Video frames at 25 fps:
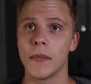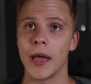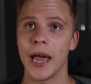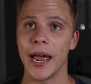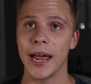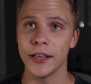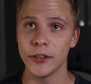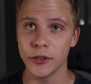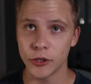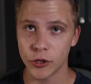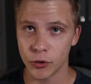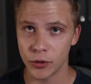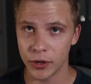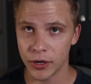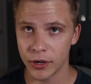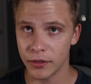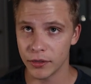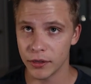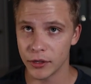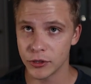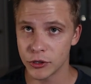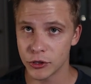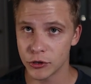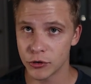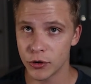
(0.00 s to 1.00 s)
entering
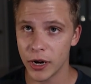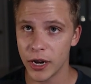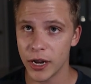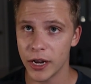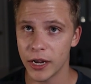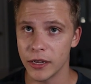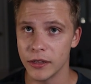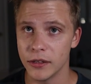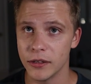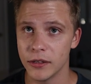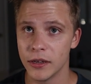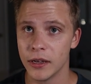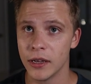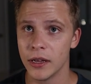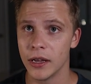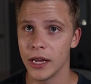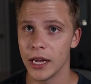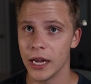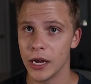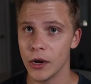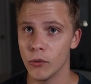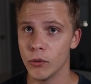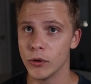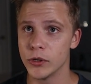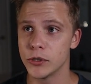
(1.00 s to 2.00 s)
the trade,
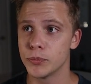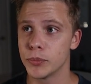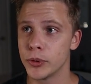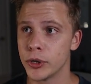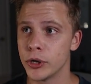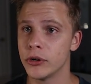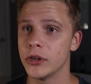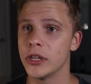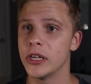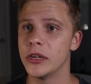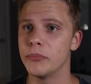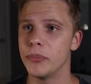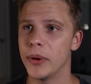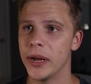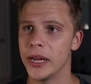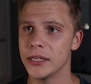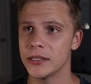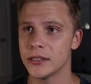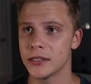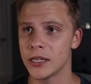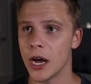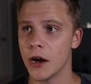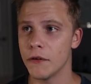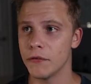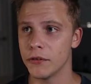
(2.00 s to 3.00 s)
it was purely
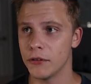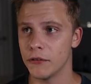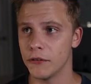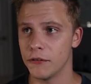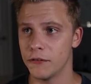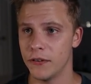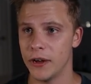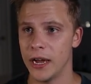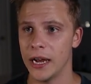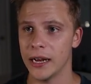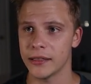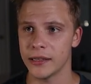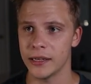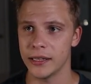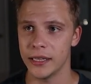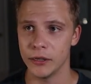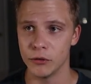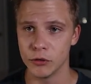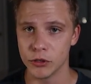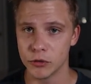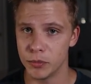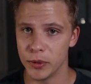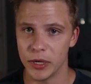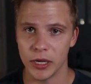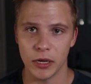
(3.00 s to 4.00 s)
based off the fact that it
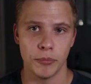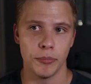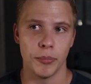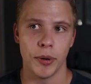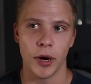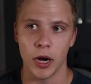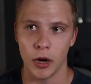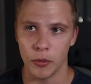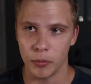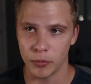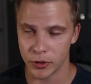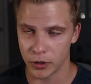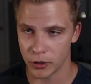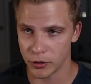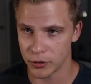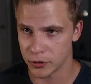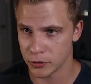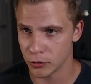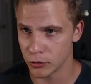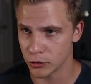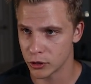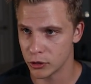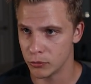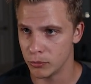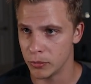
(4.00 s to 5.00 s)
was being pumped on
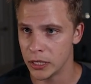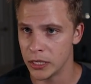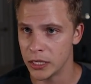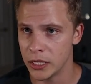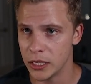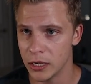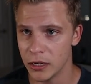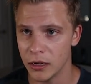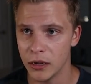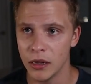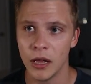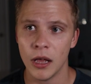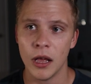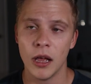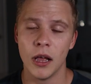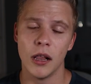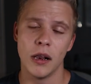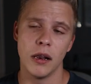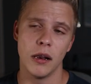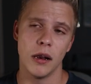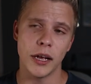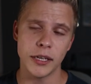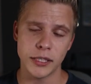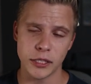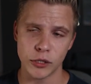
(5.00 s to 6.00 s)
social media.
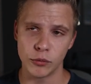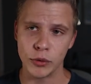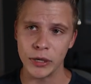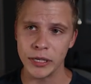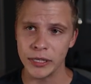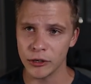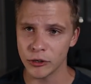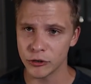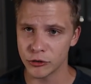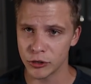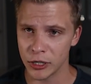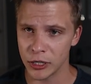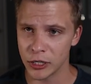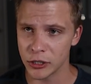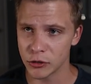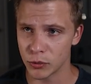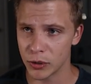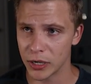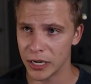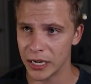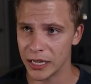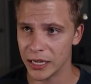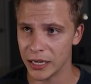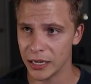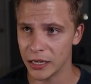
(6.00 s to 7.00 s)
Lots of retail traders
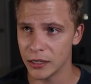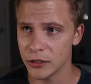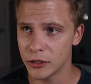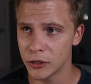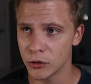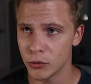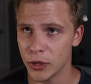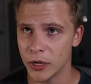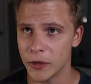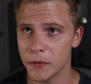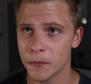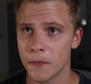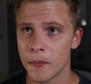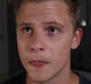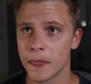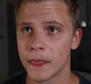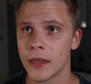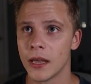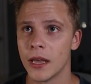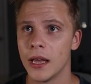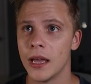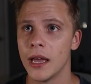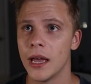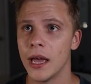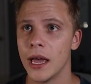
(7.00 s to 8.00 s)
were getting into it.
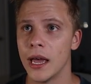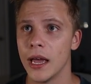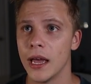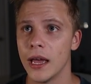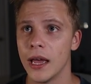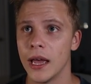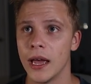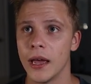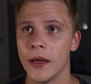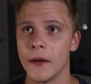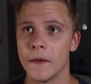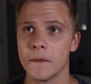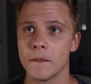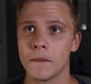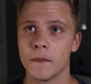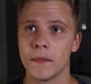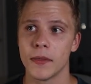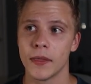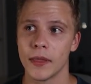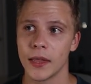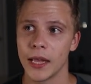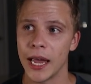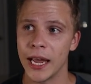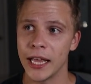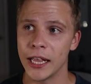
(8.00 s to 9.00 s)

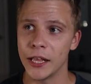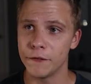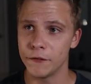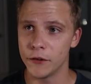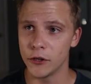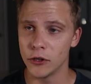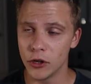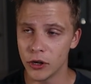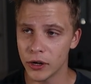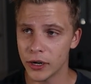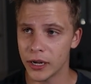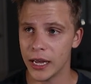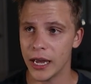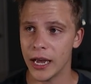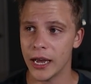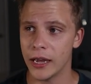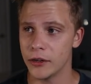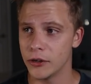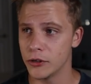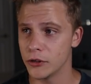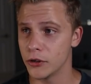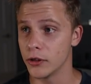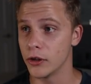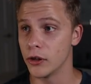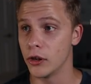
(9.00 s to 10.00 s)
And if you look at,
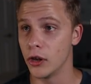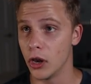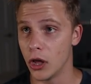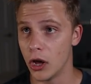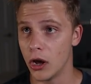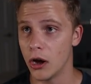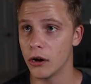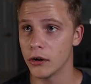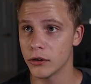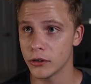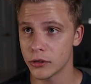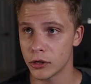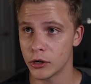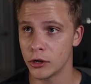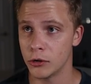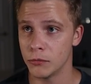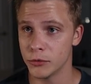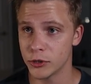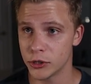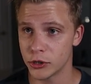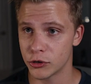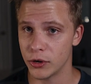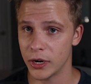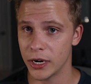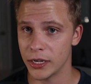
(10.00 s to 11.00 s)
the
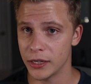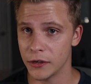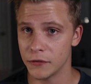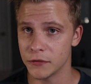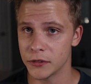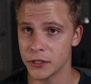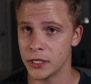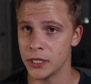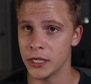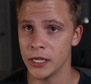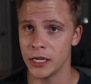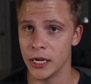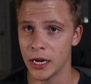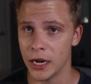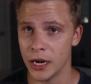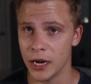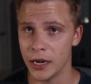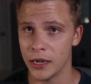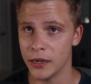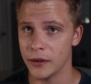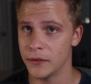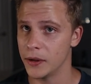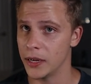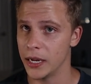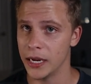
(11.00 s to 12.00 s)
long-term trend of
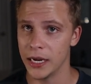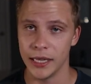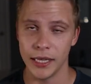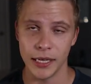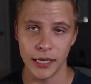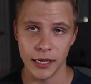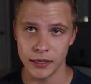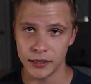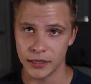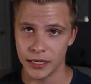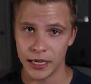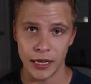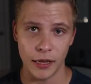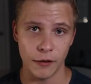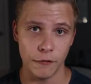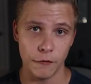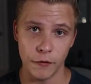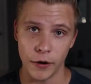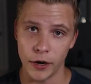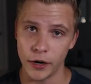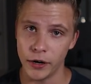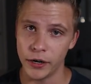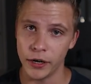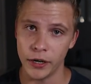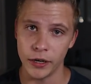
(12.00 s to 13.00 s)
CEI, it is a
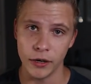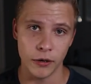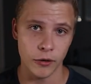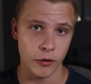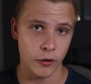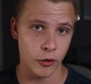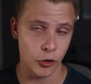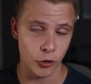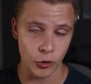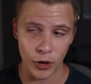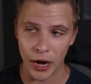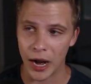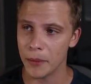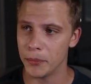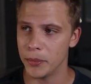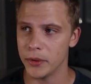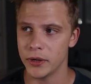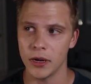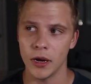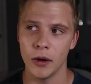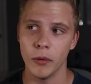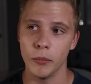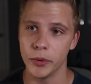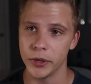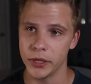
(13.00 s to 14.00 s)
very crappy
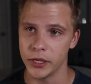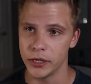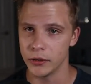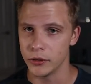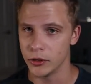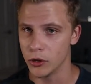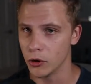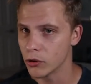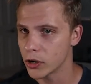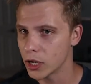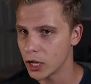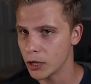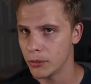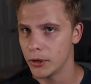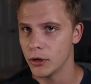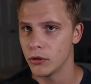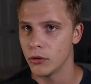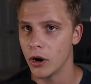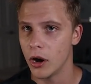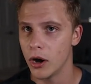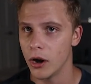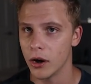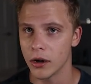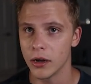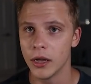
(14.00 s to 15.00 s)
company. Don't get me
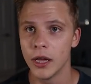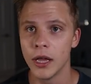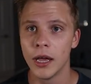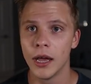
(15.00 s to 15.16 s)
wrong.